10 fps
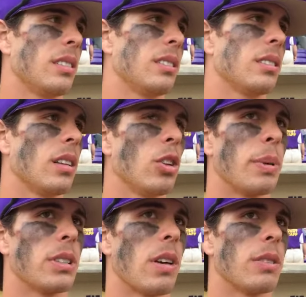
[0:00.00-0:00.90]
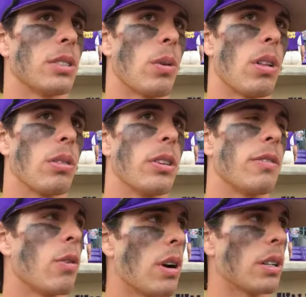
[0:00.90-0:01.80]
It's a little bit tough to swallow. You're
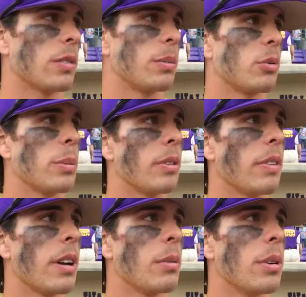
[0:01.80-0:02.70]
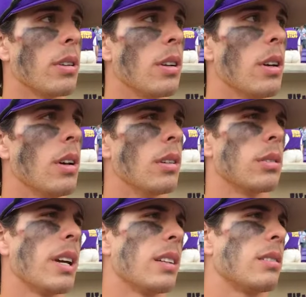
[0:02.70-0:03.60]
four outs from sweeping Vanderbilt.
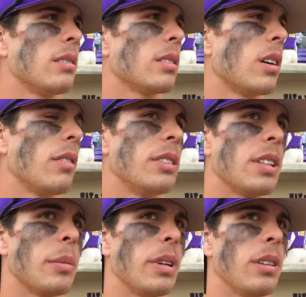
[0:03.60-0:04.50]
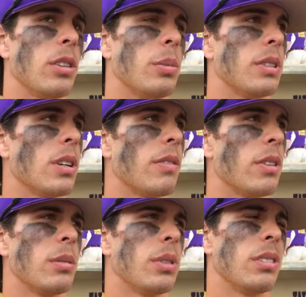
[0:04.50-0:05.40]
So yeah, it's obviously going to be a little bit tough on
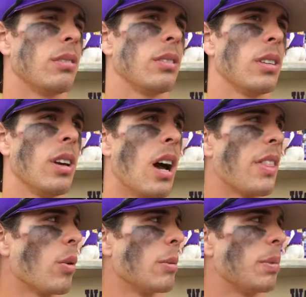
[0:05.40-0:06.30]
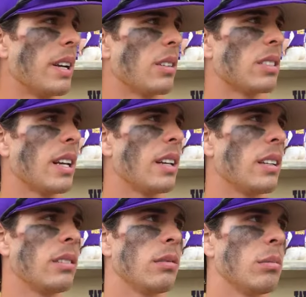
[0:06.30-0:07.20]
you, but I thought we played outstanding
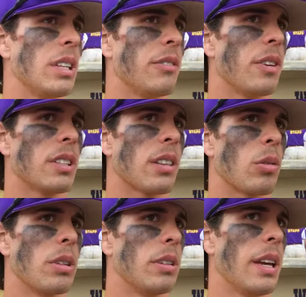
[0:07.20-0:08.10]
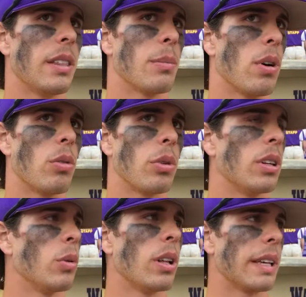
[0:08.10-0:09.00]
defense. I thought we hit the ball
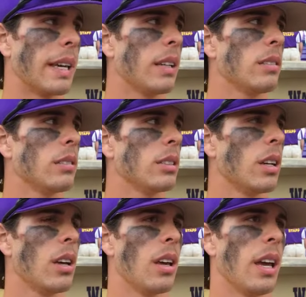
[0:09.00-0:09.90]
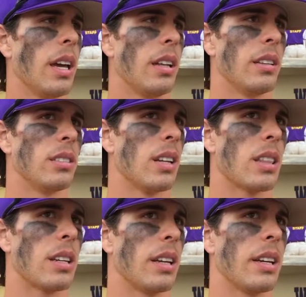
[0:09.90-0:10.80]
really well again, and there's
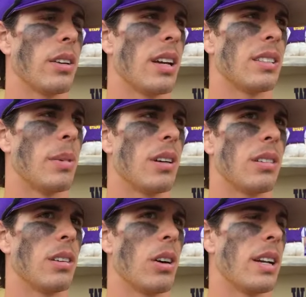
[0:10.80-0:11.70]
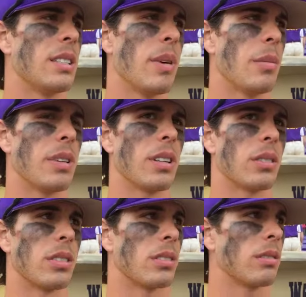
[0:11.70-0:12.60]
nothing to hang our heads about because
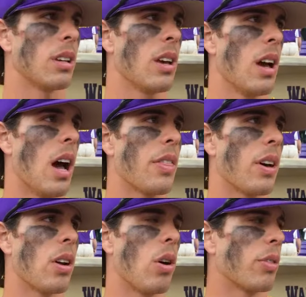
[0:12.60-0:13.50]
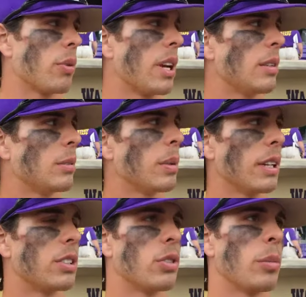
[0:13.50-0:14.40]
I thought all three games we played
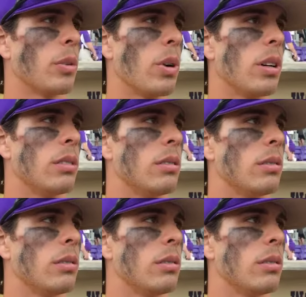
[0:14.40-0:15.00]
extremely well.